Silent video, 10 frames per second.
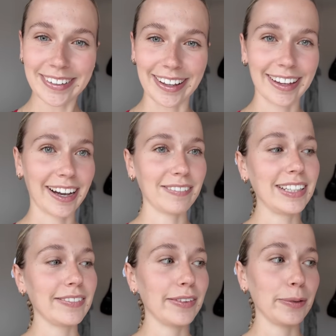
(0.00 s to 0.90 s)
Like I haven't
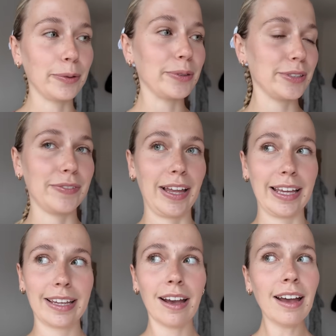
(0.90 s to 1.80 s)
even thought of
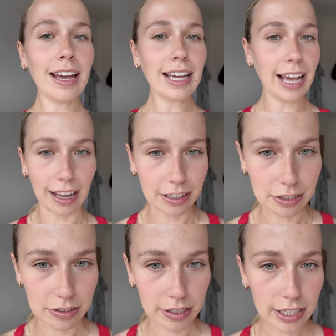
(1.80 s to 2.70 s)
like, can I
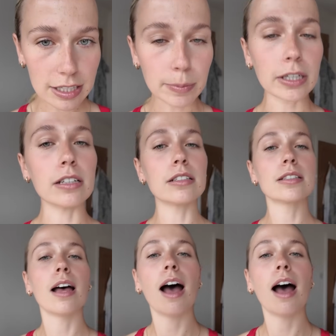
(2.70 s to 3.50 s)
do this? Because